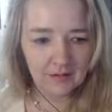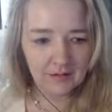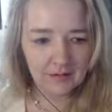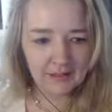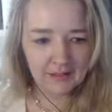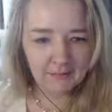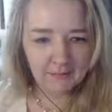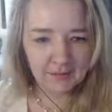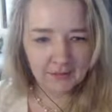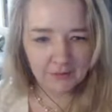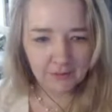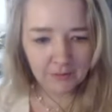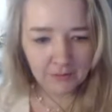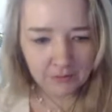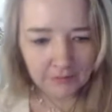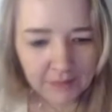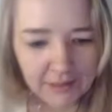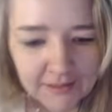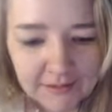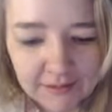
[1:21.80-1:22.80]
I've been
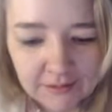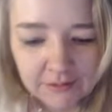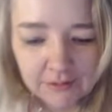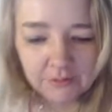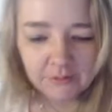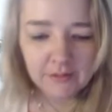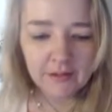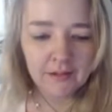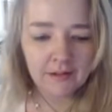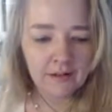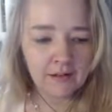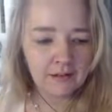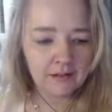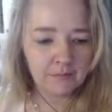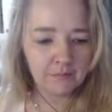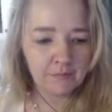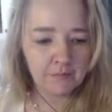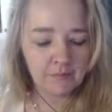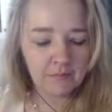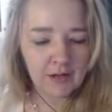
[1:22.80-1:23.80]
told not to do this kind
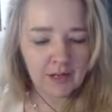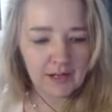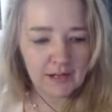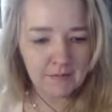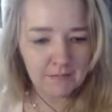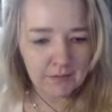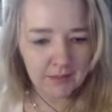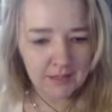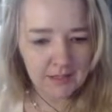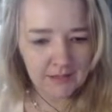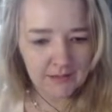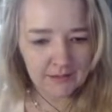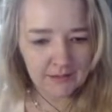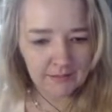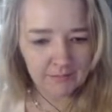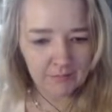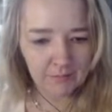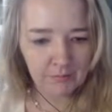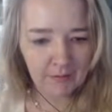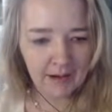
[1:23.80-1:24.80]
of trading money
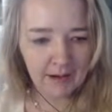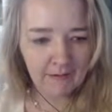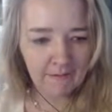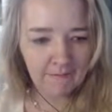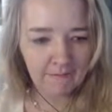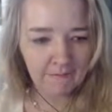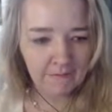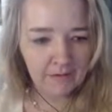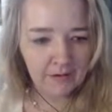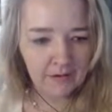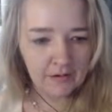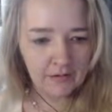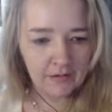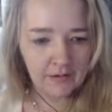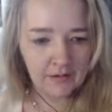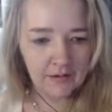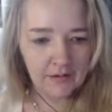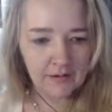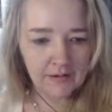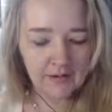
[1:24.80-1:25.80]
stuff, wow.
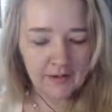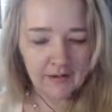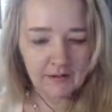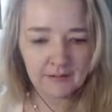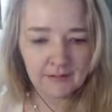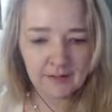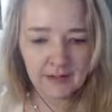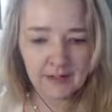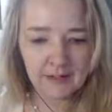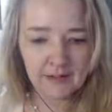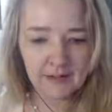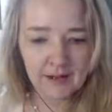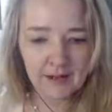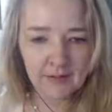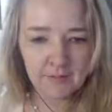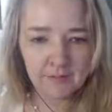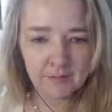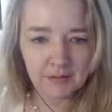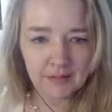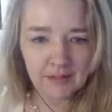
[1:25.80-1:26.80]
It's kind of like
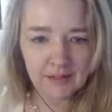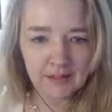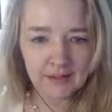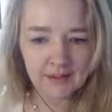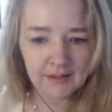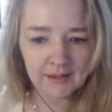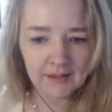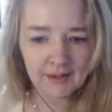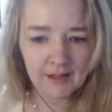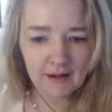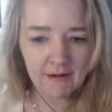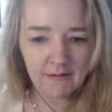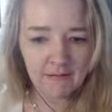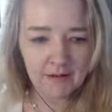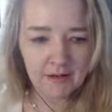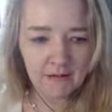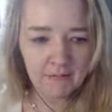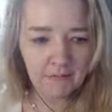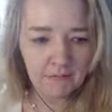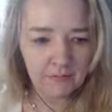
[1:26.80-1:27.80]
gambling, it's
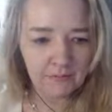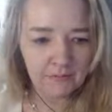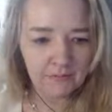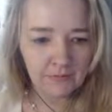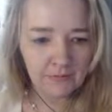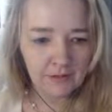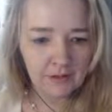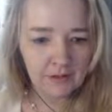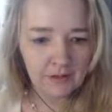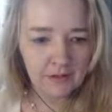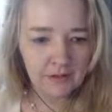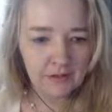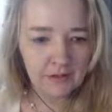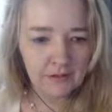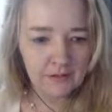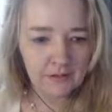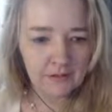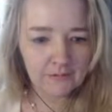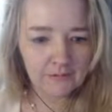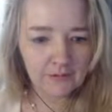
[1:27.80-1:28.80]
scary,
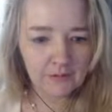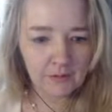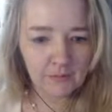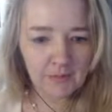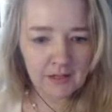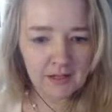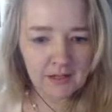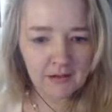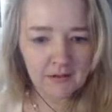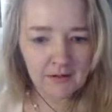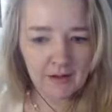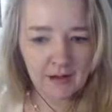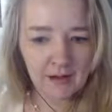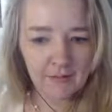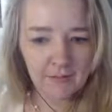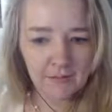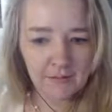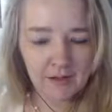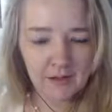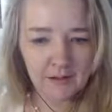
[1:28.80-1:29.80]
So if it'll make you
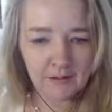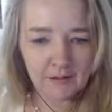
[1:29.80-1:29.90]
happy...